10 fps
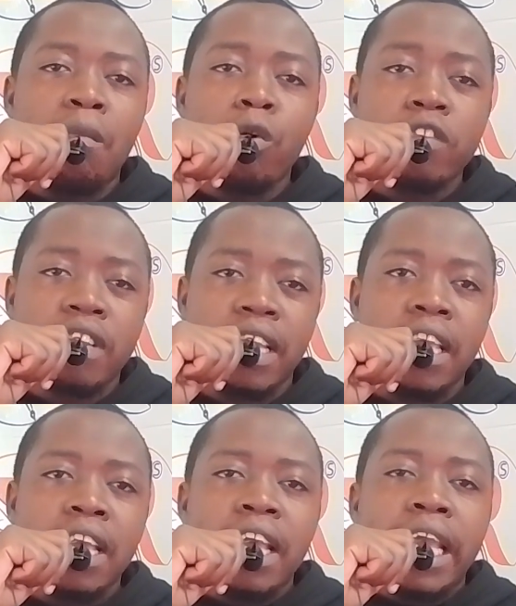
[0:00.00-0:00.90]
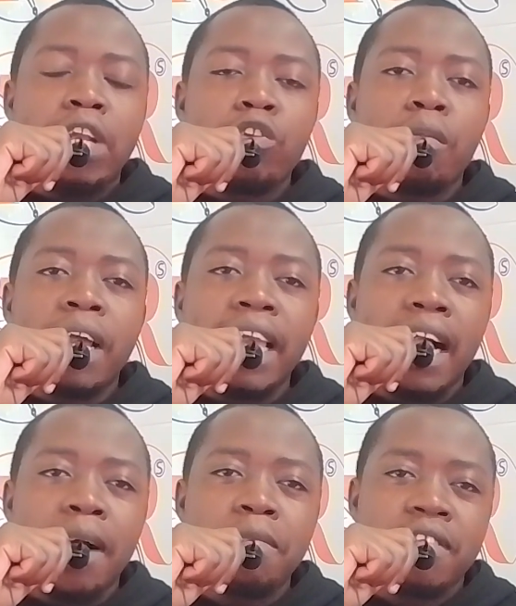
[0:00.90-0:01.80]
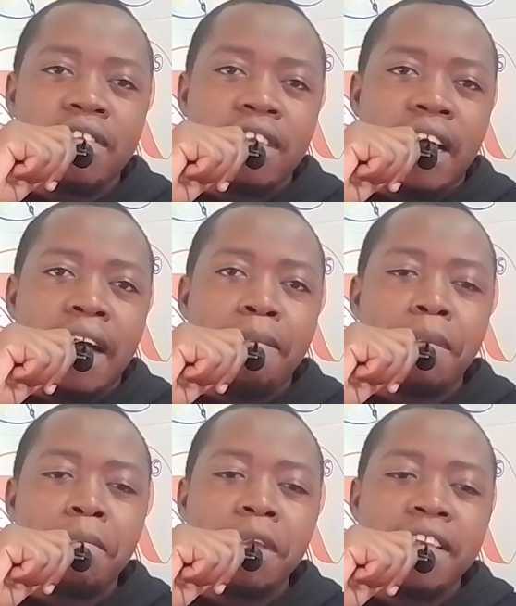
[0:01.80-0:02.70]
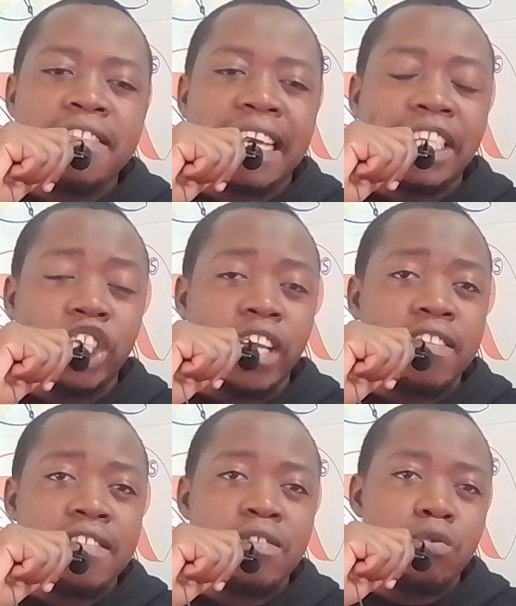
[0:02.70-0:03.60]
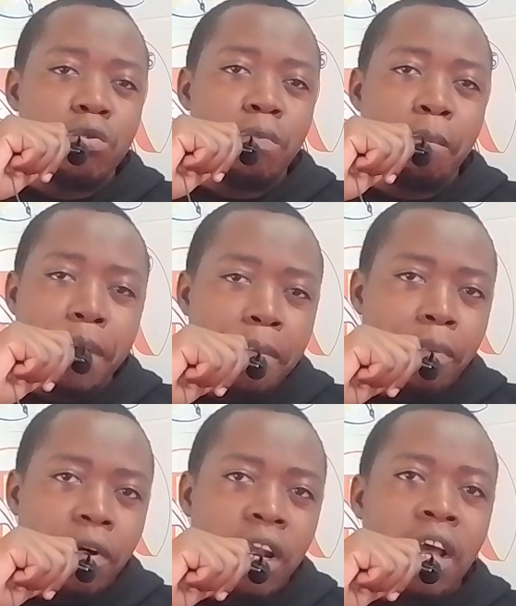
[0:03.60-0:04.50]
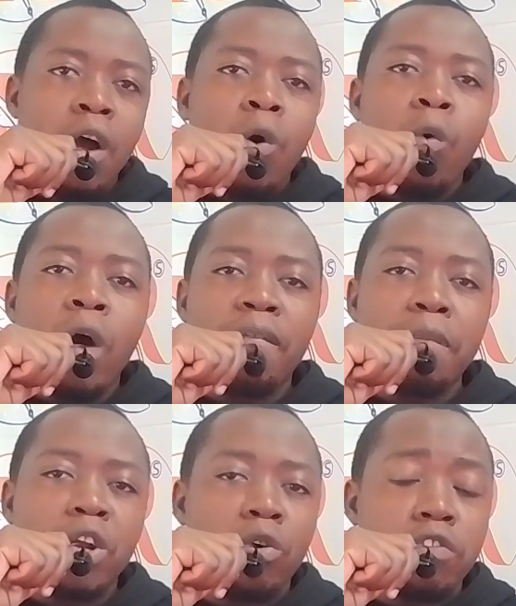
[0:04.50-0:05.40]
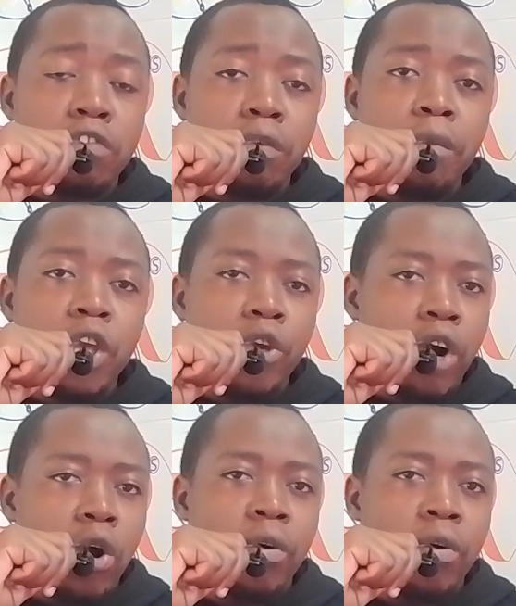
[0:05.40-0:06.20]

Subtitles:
Mostly it normally helps maybe suggest to people who have been consuming your